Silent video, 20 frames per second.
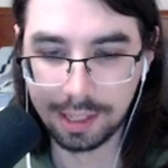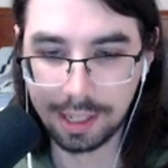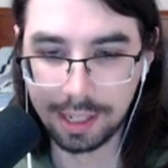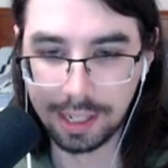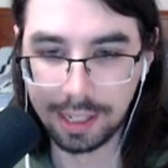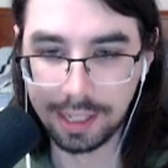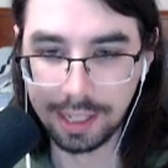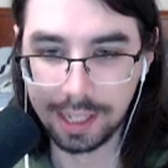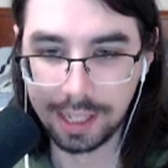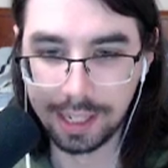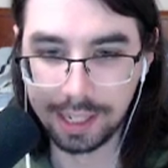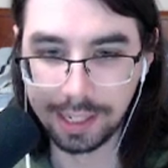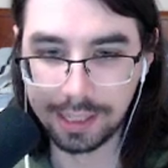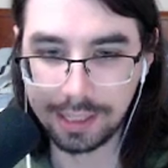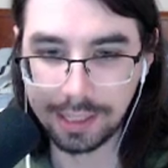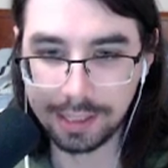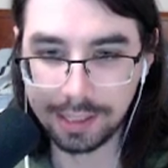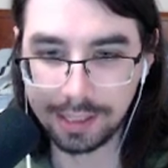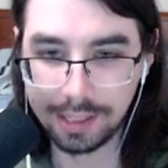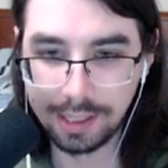I'd like
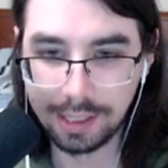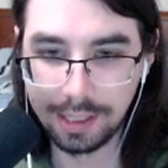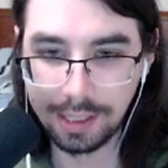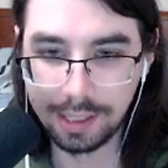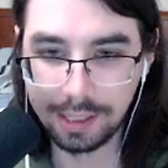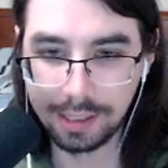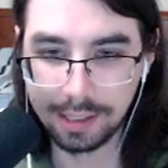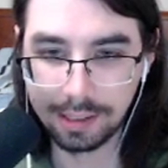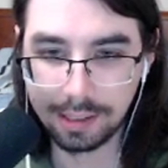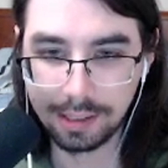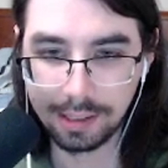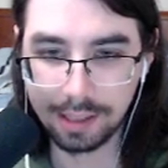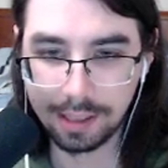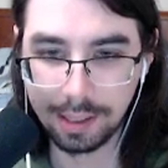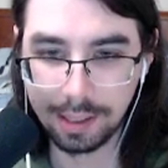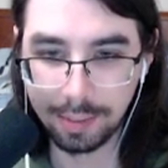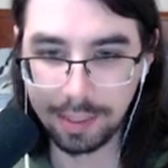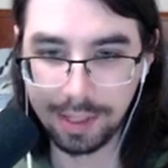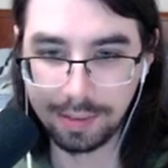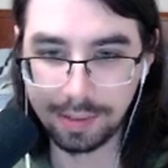to see
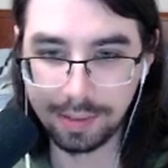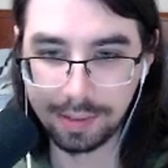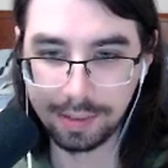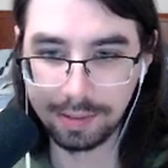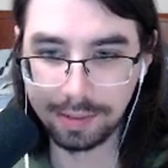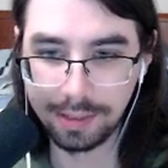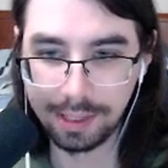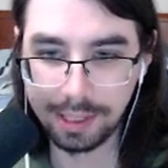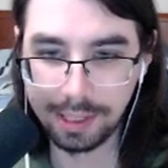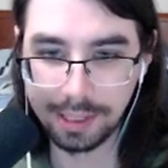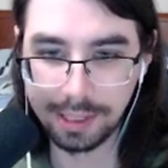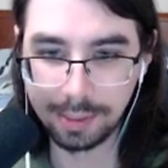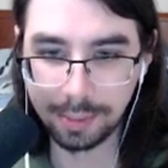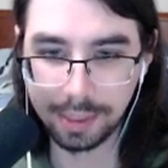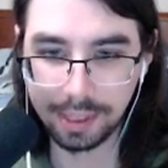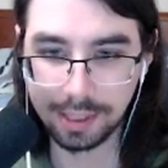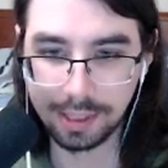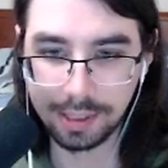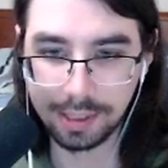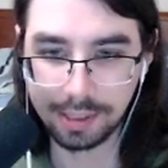a beaver freeze,
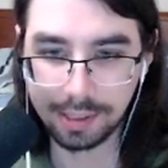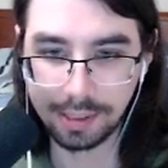but